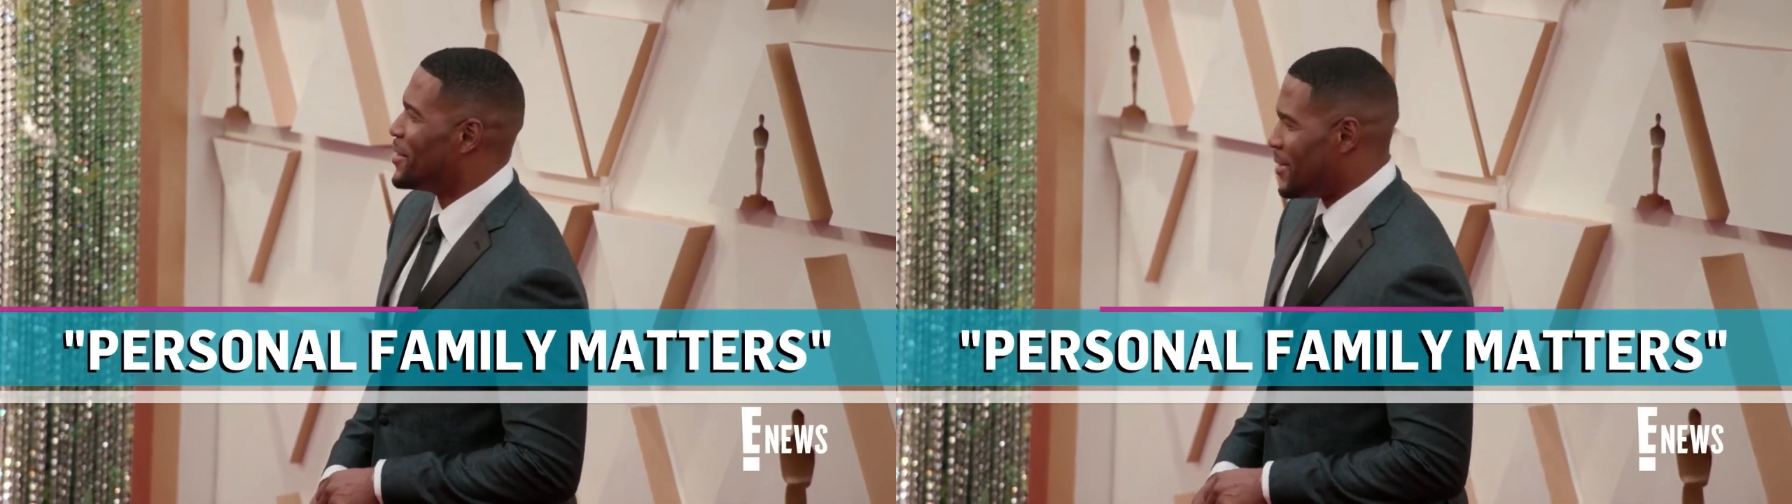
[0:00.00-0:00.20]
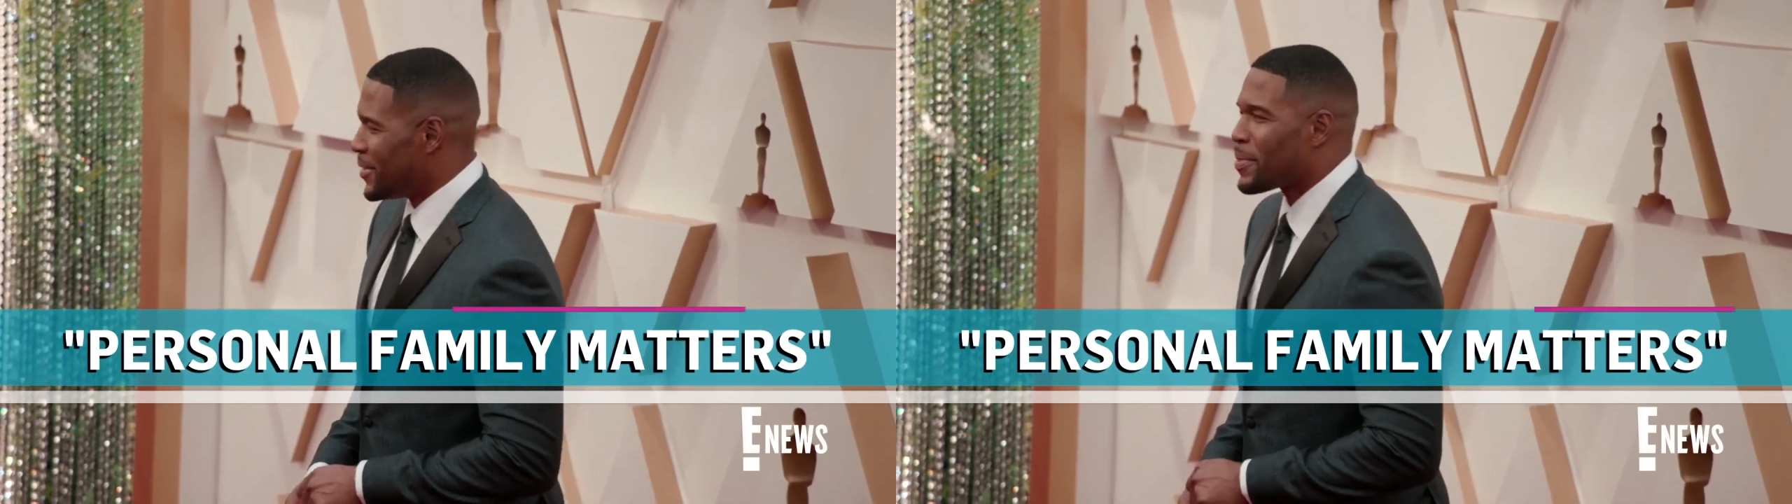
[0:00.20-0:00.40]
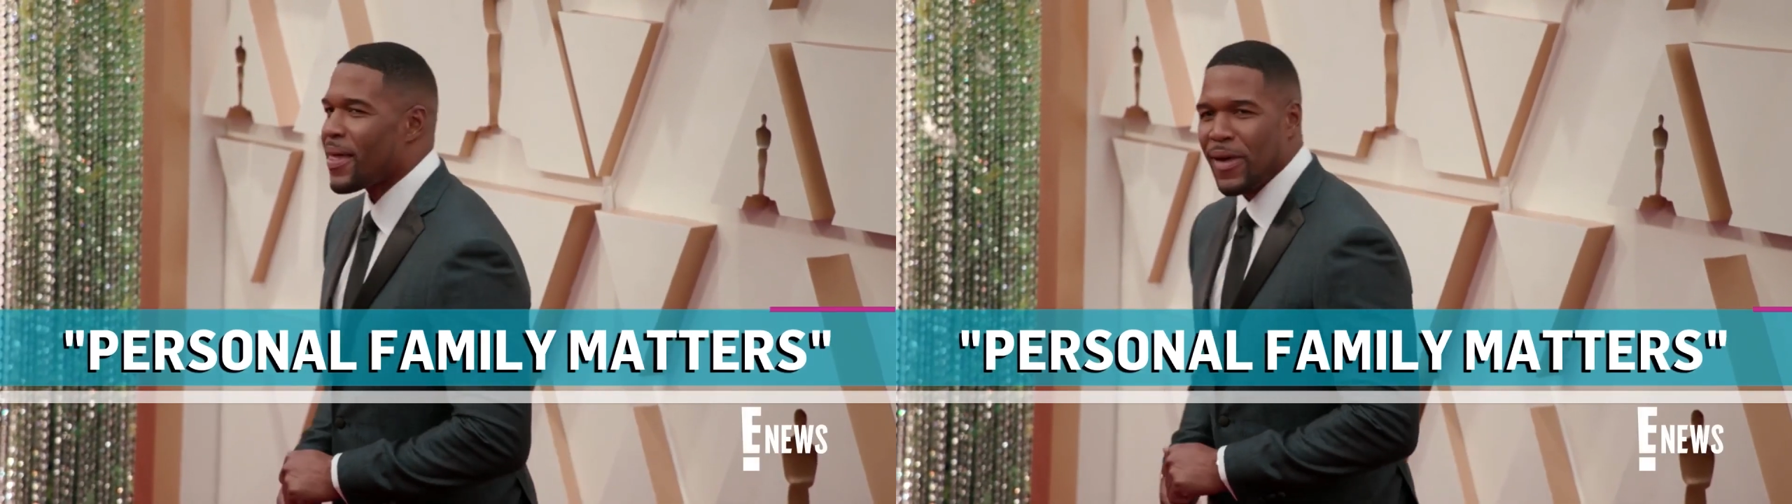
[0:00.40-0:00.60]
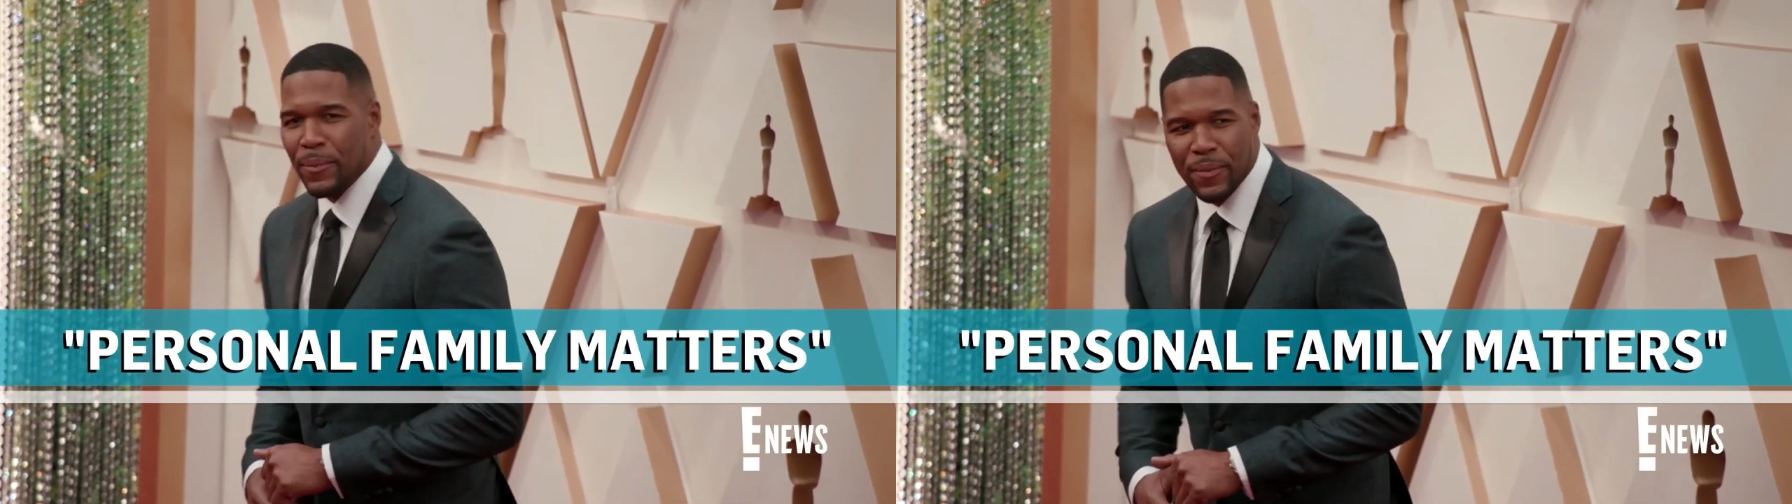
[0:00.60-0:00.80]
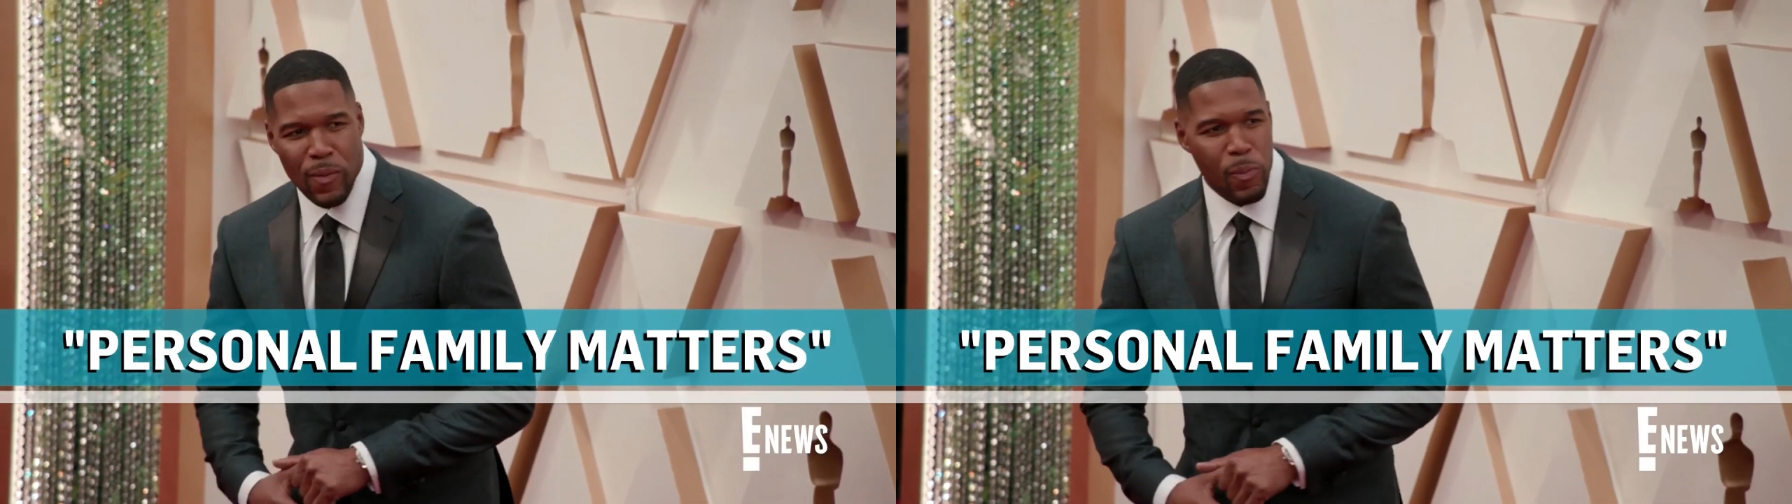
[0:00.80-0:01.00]
starting
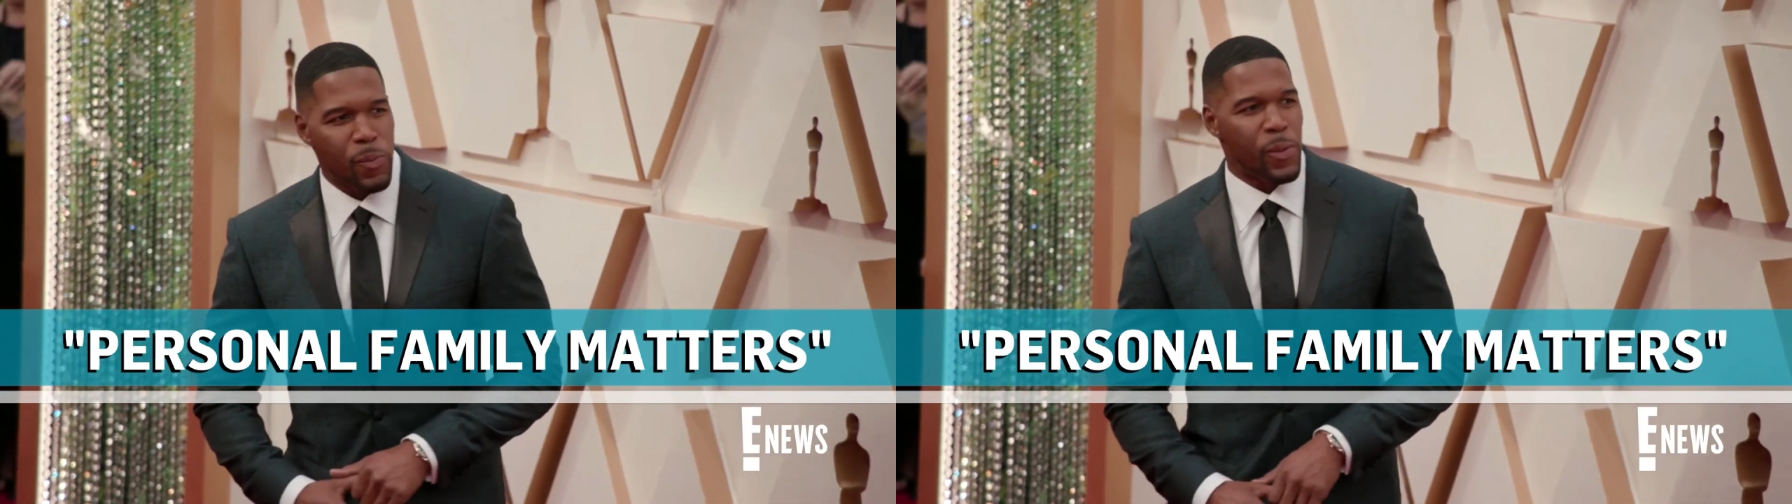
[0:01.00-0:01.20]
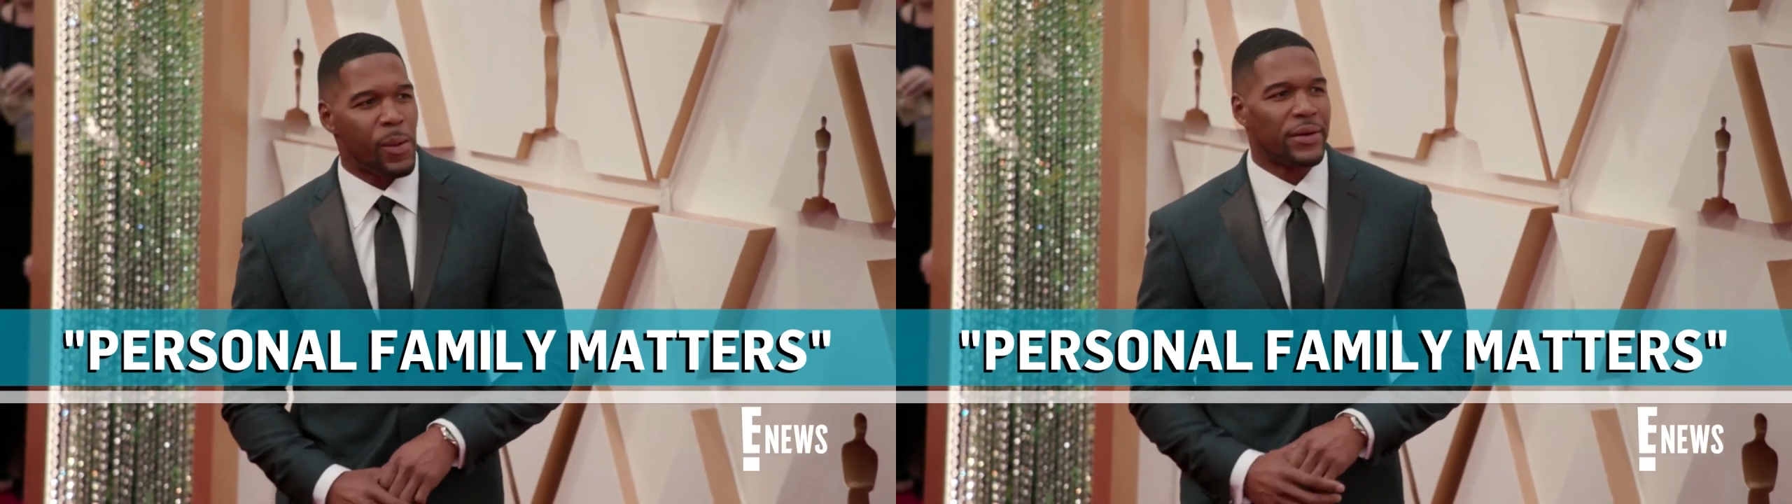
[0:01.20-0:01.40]
their mornings